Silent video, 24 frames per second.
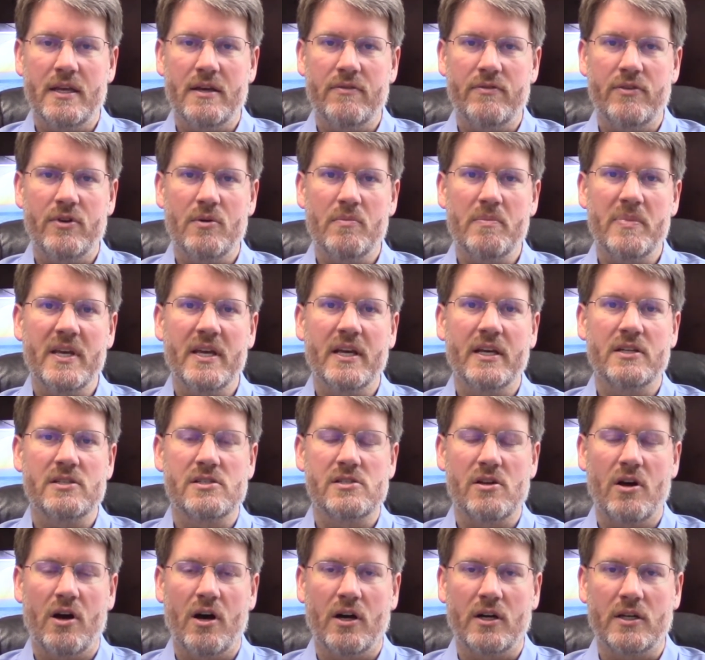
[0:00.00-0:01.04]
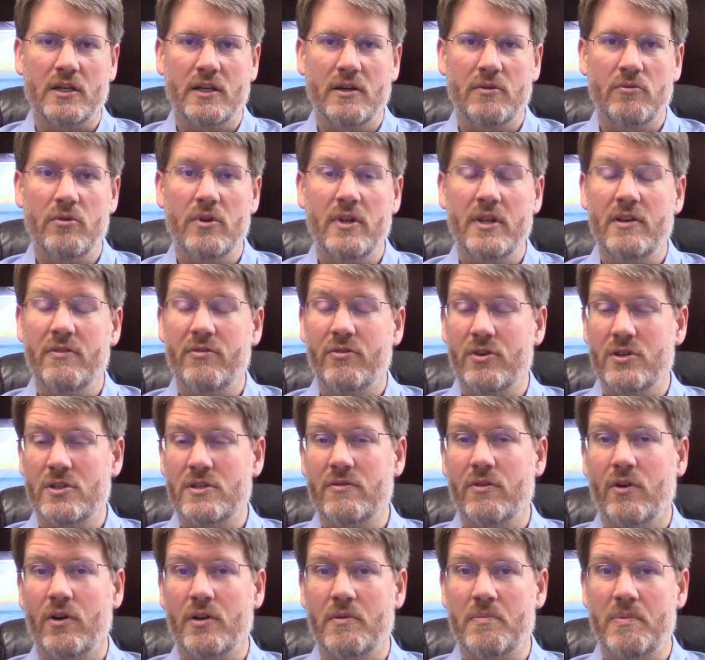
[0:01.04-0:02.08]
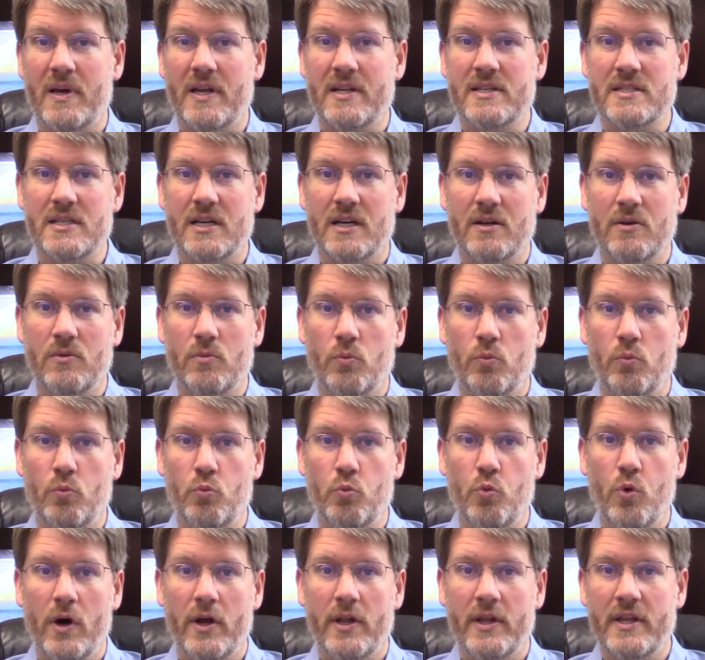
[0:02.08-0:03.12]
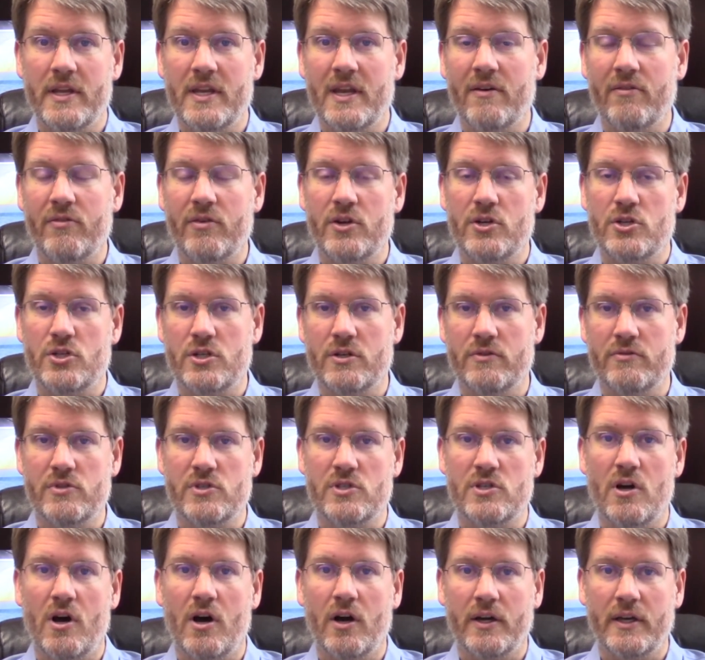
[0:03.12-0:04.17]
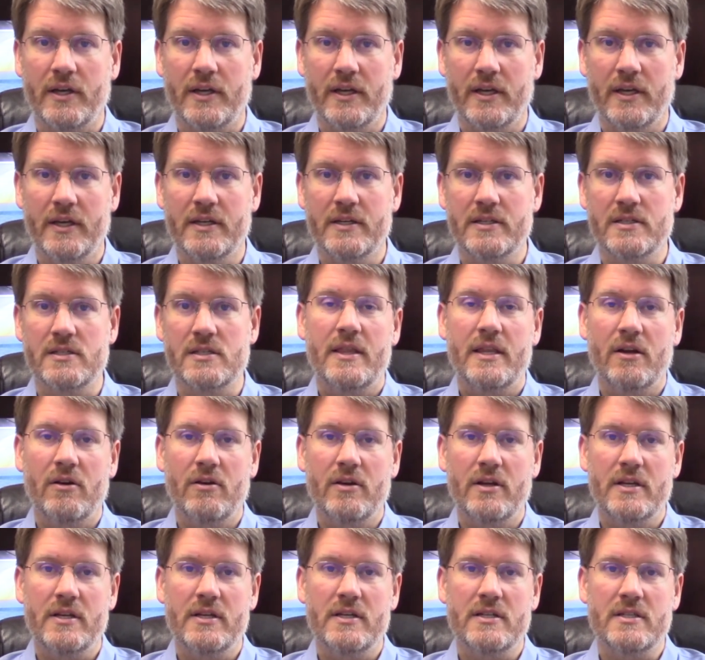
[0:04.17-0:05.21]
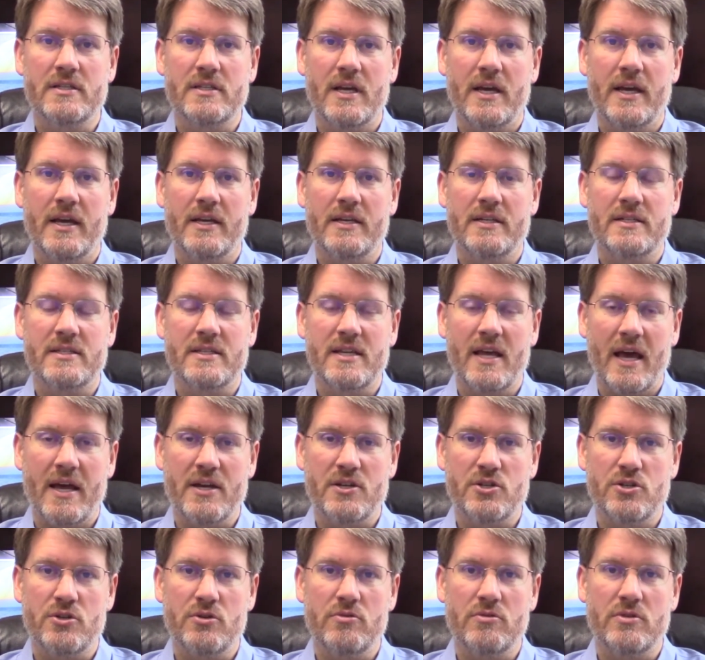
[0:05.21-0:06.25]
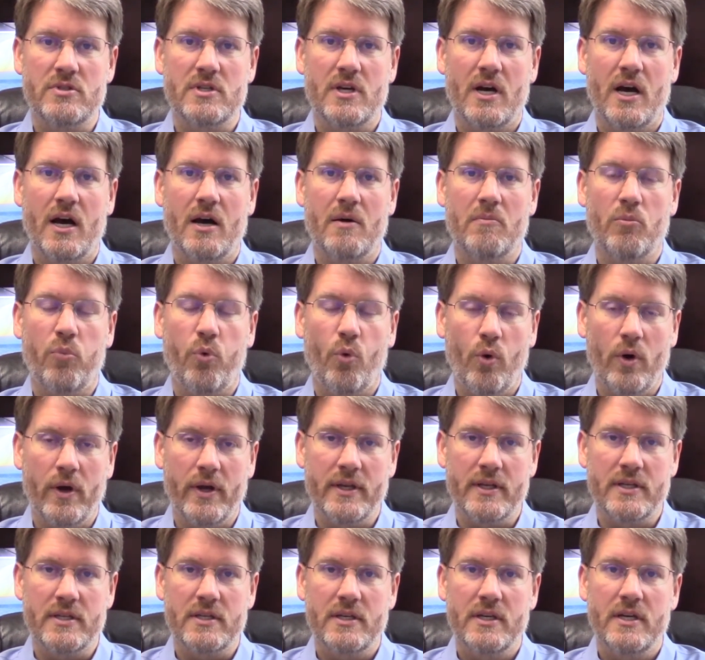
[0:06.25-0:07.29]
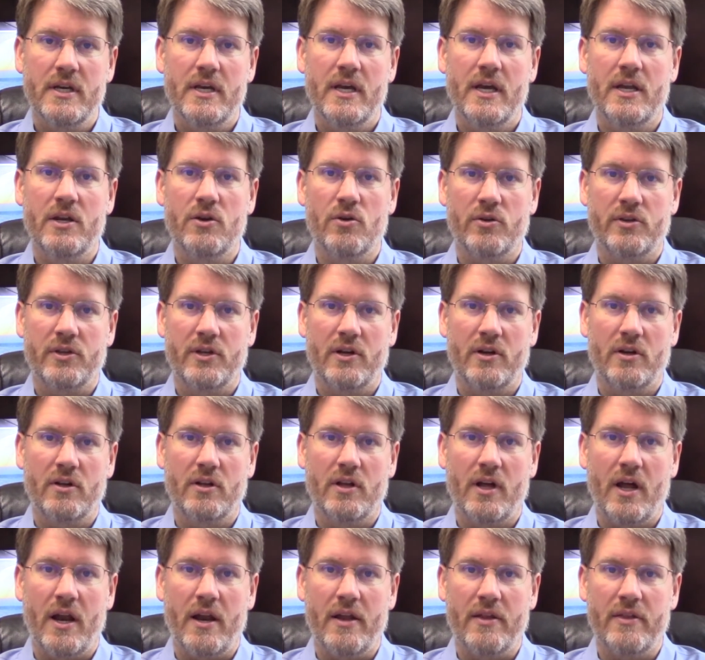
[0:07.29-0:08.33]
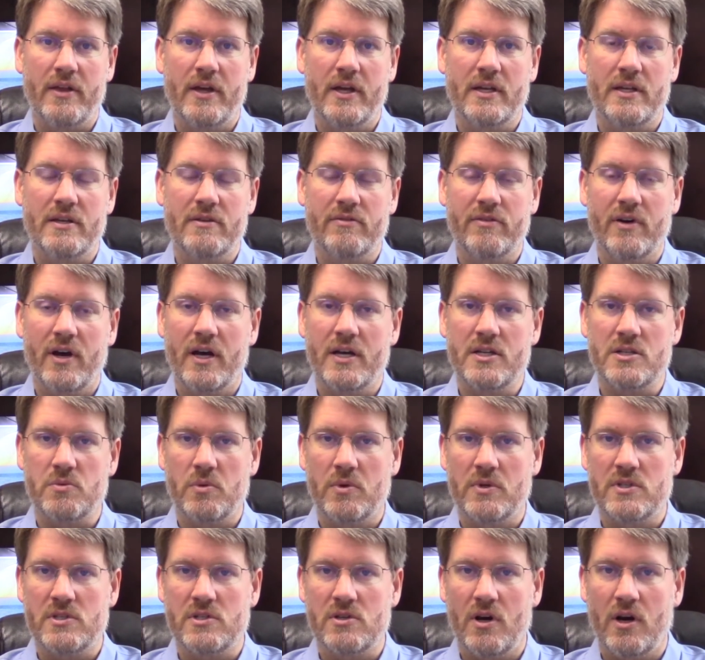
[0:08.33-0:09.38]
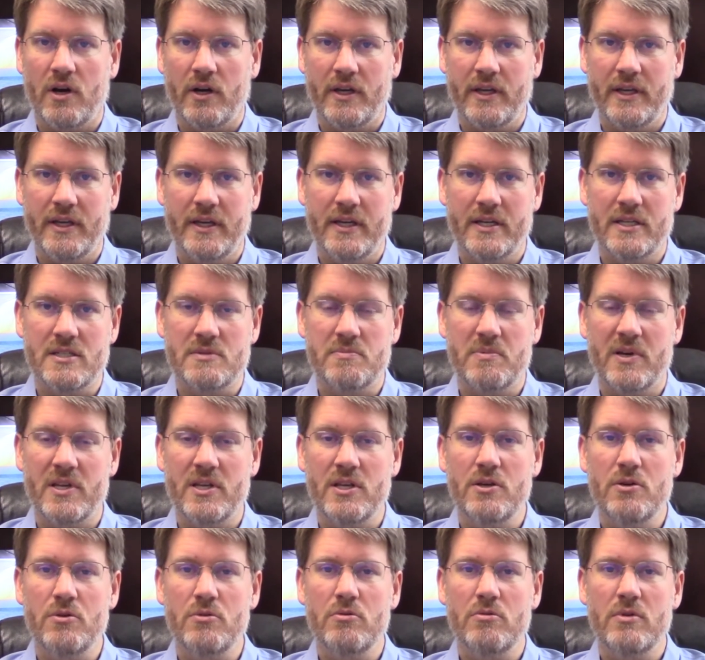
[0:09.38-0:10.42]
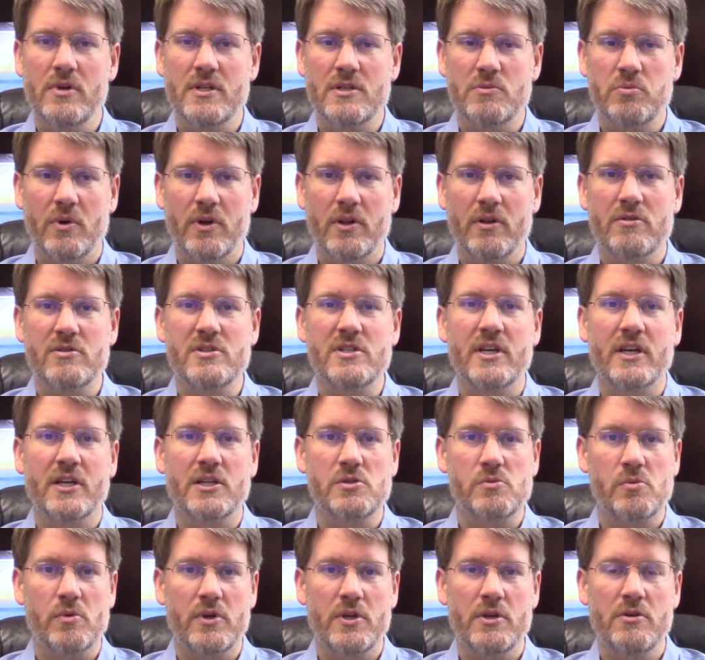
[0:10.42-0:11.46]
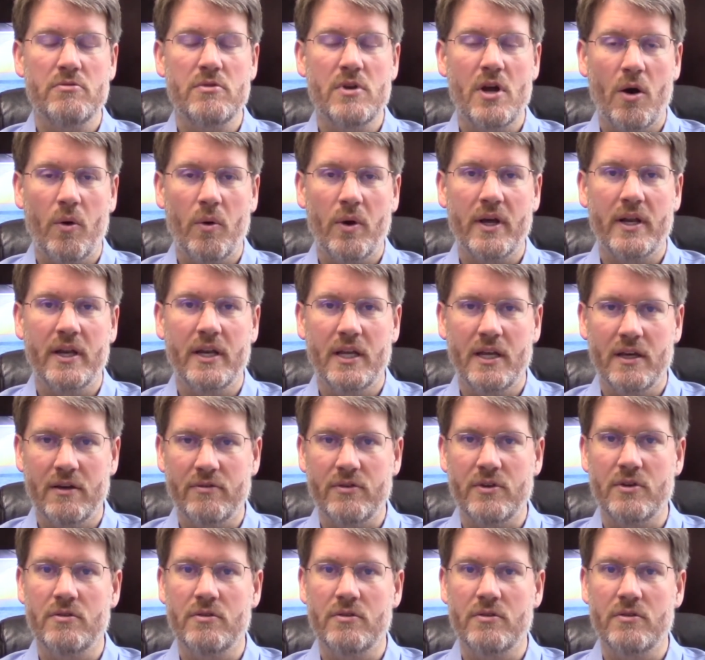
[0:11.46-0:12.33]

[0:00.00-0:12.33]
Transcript: if you're being stalked, it really first of all depends on what the definition of stalking is. There is a statute on point in North Carolina that defines what stalking is, but it's one of those things where you know it if